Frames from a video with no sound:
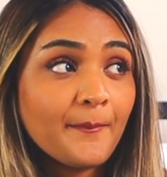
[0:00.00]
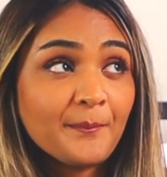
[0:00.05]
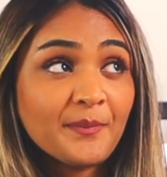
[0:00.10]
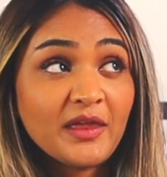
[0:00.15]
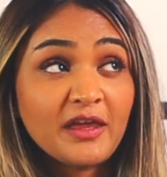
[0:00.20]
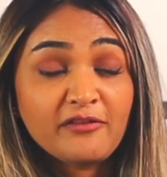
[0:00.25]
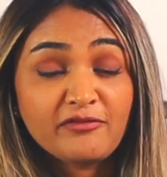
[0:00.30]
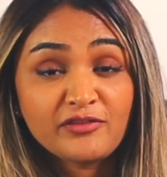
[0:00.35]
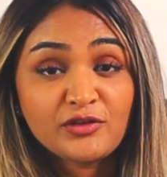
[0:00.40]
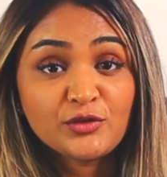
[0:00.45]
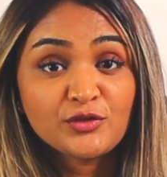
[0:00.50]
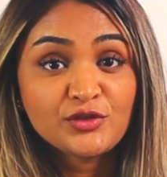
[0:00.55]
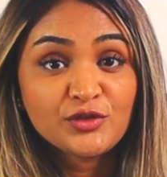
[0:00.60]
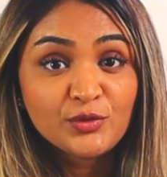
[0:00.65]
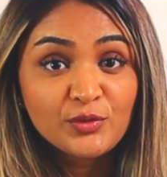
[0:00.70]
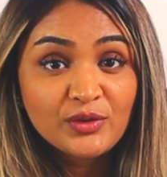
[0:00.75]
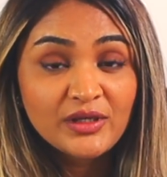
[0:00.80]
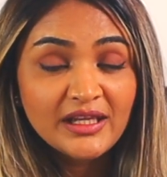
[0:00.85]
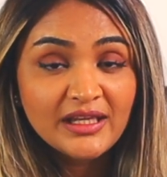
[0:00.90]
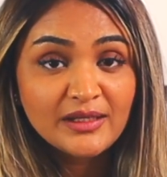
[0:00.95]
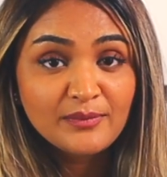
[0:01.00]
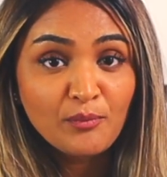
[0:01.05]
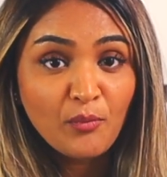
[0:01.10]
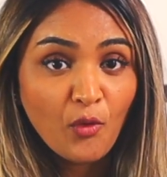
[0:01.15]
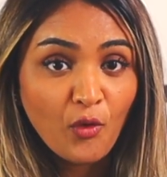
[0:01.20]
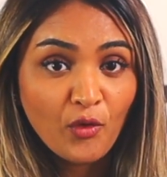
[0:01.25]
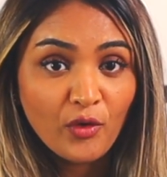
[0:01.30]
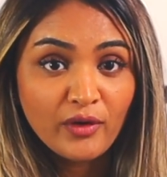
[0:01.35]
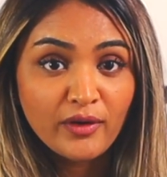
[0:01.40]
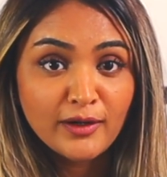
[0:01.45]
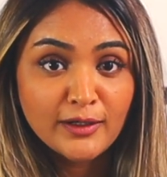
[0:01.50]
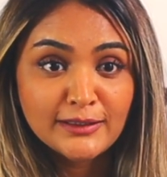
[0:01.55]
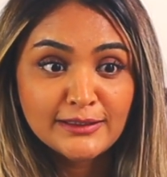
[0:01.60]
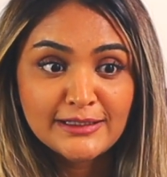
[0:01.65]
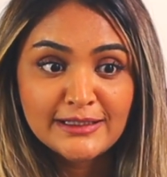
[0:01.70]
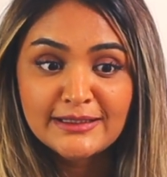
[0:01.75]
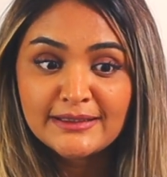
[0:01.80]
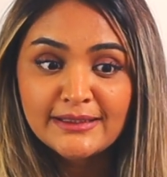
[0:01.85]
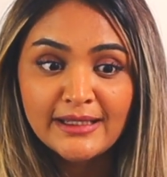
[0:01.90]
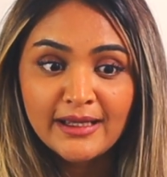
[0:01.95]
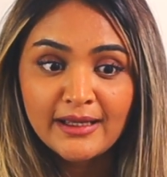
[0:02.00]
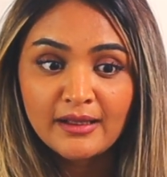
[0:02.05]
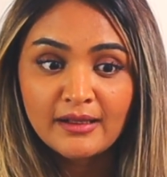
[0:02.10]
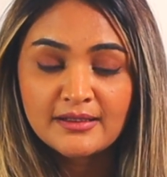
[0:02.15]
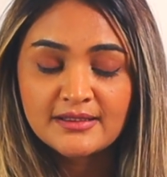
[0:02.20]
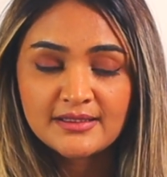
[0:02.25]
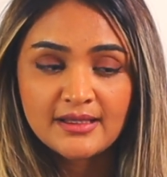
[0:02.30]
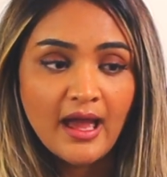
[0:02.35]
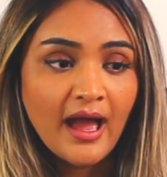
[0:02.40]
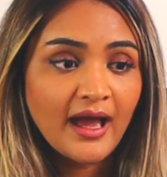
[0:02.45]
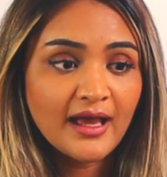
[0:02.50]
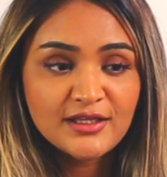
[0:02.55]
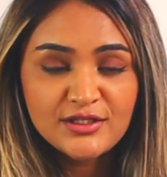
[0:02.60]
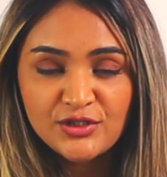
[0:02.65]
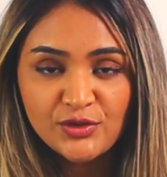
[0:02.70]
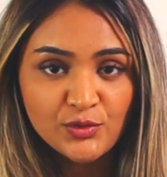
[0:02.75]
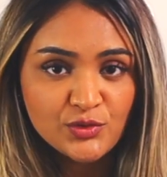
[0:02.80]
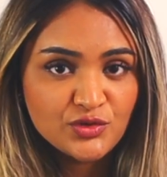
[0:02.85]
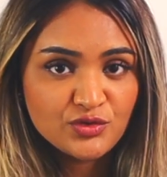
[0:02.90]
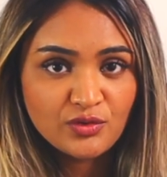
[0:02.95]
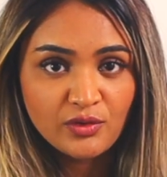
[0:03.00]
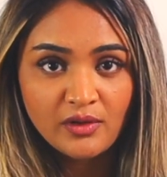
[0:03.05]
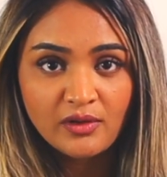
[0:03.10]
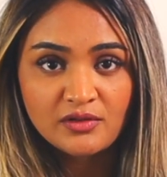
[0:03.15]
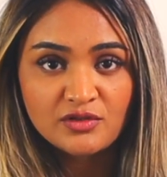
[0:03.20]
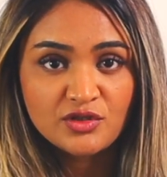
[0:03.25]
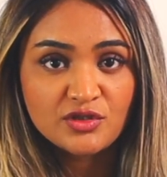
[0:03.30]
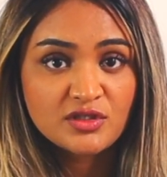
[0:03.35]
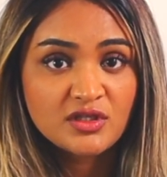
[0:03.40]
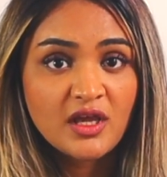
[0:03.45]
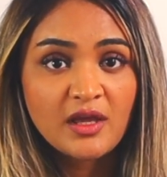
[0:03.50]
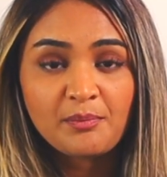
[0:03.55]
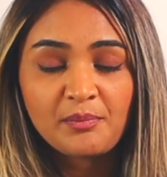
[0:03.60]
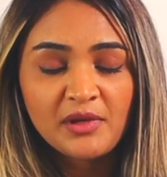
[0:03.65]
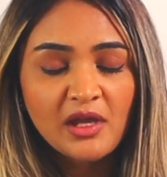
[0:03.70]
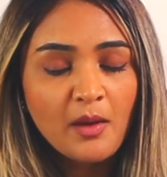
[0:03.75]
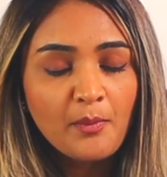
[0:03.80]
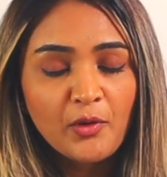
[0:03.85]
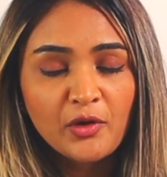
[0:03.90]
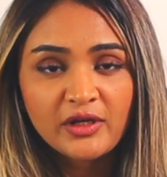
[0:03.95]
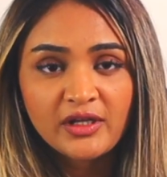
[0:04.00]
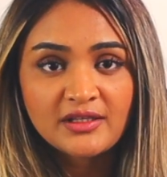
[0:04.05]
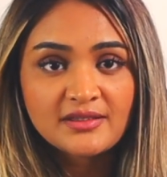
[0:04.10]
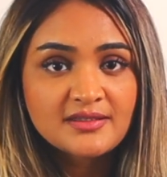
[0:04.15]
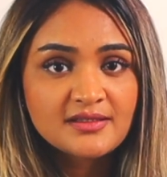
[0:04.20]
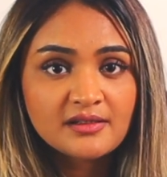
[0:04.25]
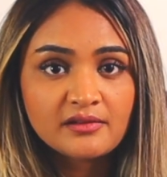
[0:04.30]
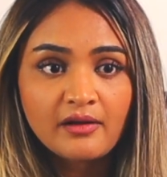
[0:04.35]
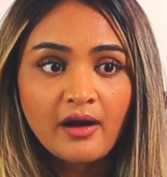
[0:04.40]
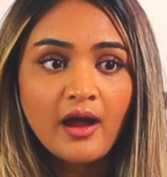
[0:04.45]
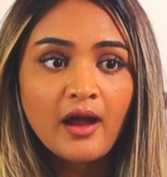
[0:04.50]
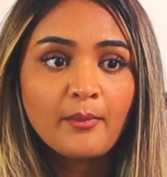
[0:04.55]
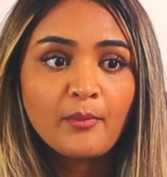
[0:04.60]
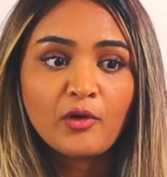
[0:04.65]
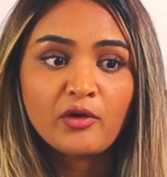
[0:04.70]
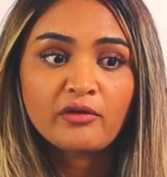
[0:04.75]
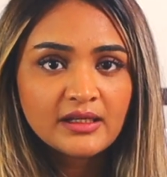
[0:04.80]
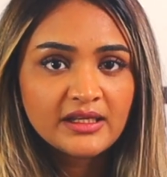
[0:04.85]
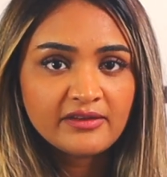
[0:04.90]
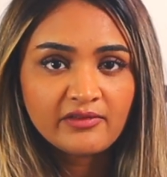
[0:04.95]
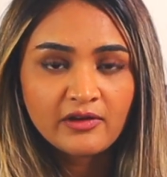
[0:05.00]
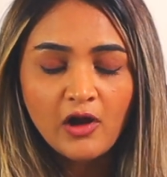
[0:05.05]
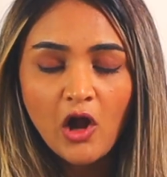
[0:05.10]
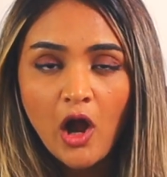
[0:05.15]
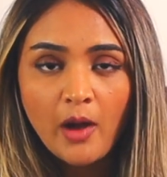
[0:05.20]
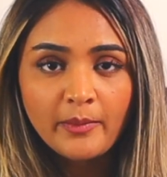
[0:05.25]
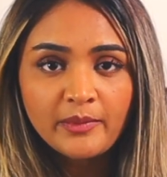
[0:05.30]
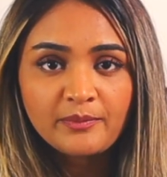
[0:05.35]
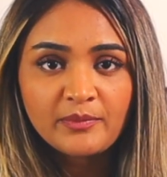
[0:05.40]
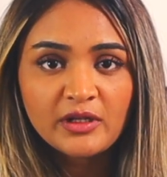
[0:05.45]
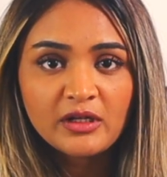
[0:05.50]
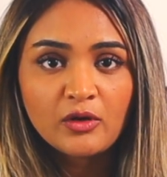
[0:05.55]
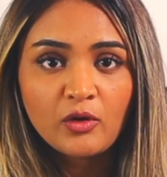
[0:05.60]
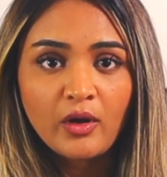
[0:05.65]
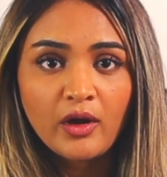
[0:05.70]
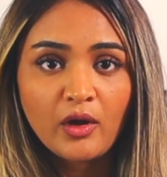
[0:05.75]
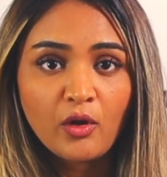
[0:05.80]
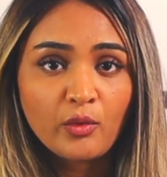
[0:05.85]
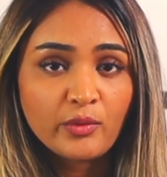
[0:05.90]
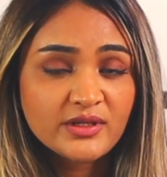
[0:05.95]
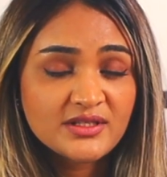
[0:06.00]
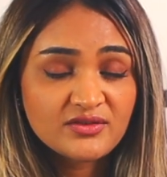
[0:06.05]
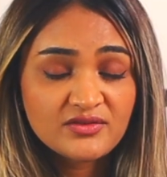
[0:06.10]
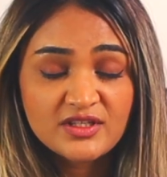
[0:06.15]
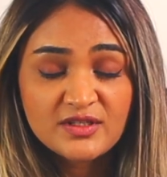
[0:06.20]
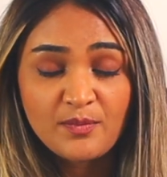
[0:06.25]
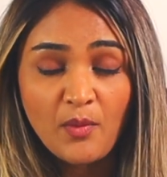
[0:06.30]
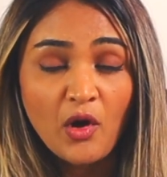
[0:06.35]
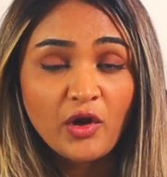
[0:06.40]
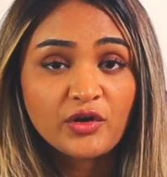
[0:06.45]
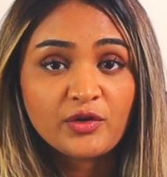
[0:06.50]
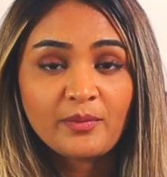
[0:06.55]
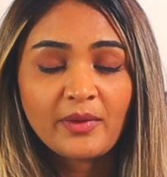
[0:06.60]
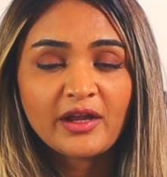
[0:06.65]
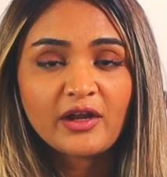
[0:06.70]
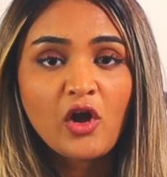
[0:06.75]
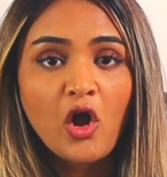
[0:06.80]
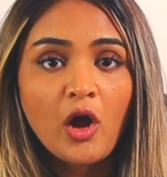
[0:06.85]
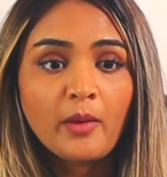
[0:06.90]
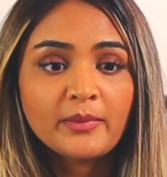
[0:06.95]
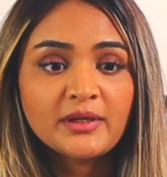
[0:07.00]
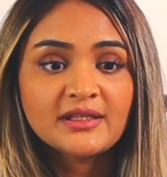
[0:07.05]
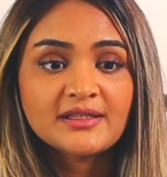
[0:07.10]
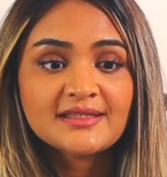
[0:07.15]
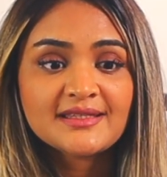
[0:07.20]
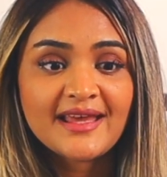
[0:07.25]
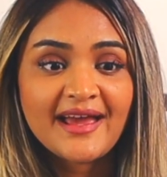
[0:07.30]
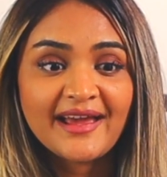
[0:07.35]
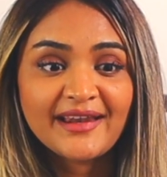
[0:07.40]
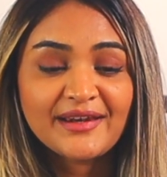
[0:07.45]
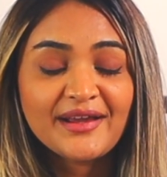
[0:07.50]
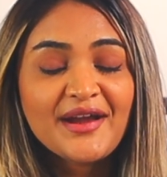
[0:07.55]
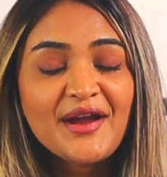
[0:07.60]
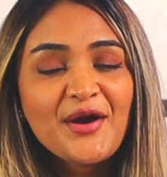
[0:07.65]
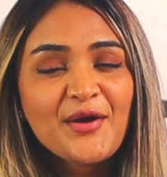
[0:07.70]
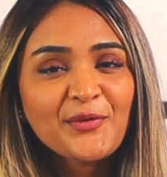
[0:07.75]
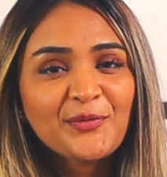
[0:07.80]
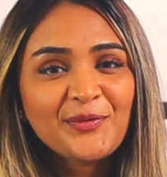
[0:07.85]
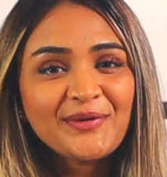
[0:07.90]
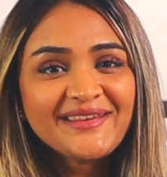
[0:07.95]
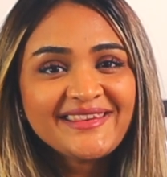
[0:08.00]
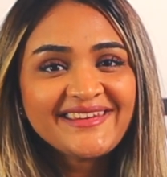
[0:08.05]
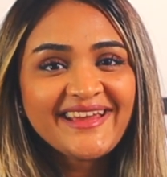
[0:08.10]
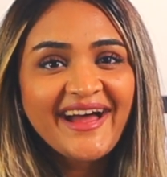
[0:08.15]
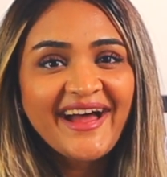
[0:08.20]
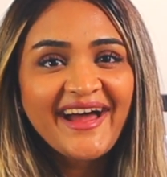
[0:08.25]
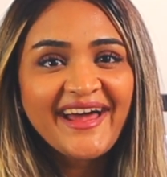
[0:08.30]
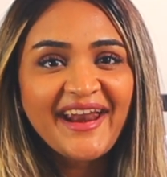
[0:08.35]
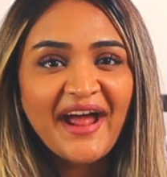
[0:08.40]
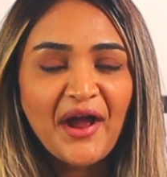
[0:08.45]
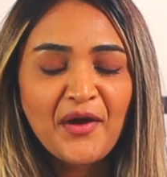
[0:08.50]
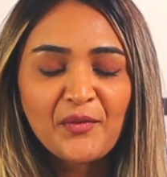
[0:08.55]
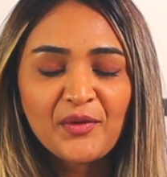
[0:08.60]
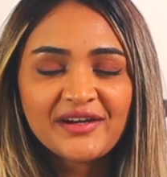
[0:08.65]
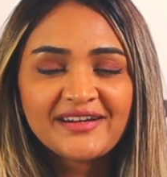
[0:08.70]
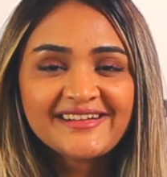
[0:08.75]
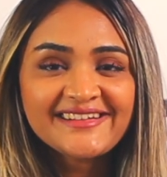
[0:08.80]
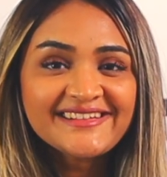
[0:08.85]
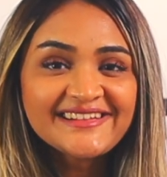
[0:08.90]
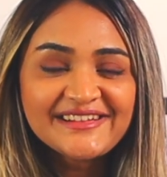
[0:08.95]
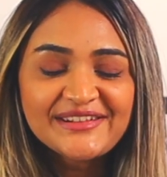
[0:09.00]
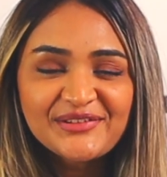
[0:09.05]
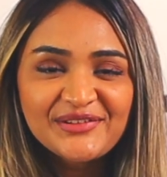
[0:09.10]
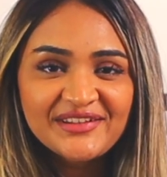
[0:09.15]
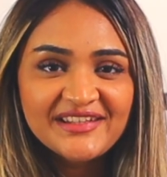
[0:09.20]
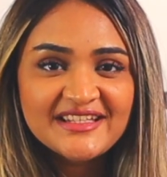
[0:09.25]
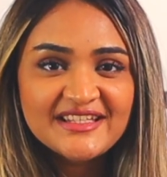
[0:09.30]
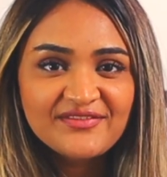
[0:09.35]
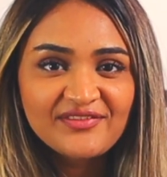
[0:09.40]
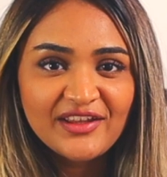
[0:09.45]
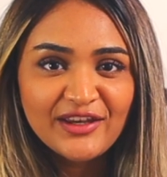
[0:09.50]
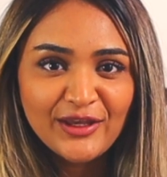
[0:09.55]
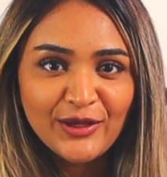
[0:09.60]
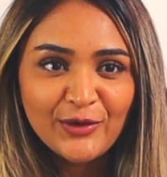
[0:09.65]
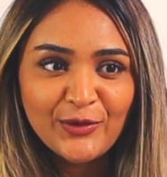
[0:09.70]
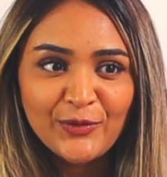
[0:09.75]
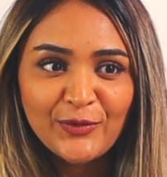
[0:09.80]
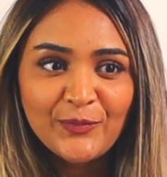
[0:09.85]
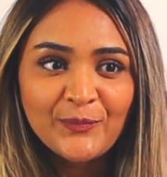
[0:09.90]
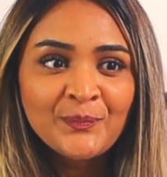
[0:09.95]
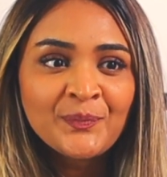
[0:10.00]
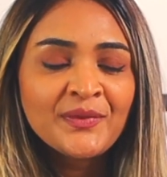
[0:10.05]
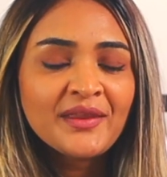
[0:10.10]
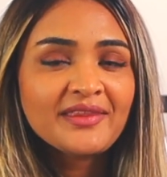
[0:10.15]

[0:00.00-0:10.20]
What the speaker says: if you do need more details, as usual, just hit me up on Instagram or leave a comment below. I always respond to my comments. And with that, I want to conclude this video.